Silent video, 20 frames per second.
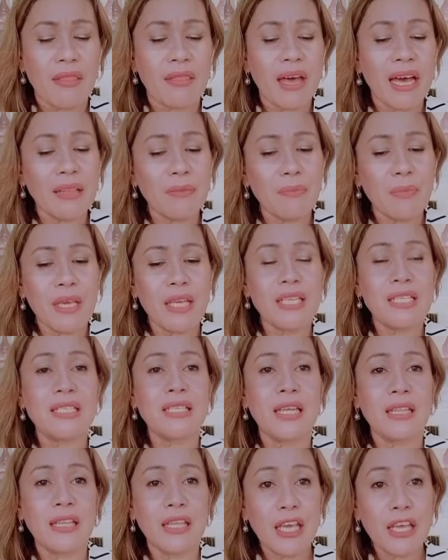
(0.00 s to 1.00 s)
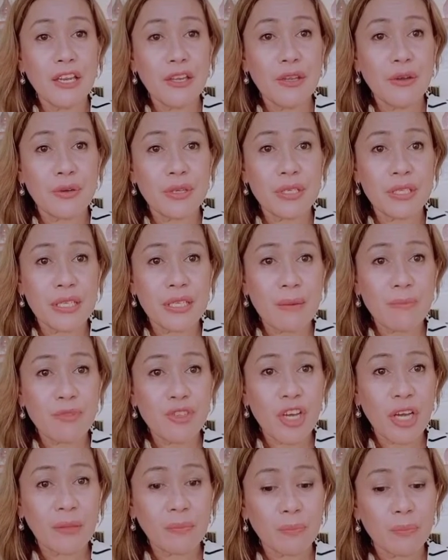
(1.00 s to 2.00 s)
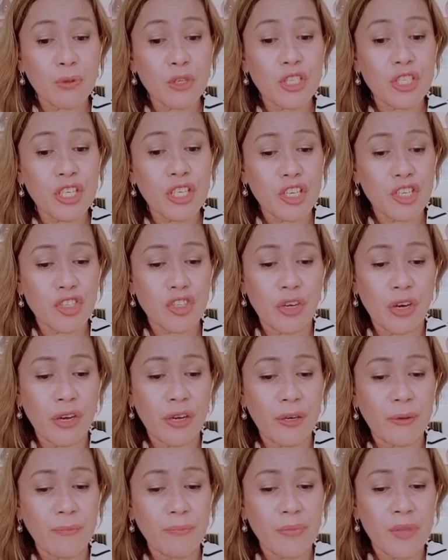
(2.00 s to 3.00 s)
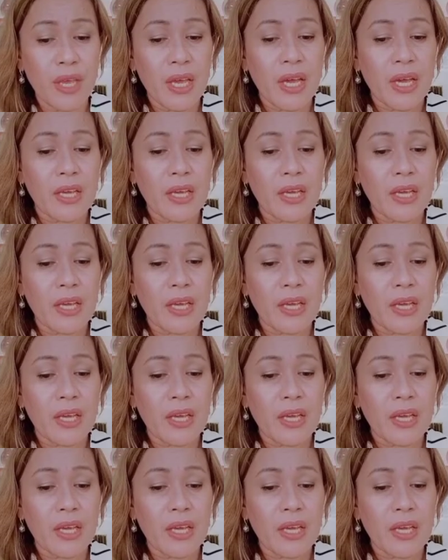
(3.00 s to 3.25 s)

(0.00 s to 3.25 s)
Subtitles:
That means that in your subject position,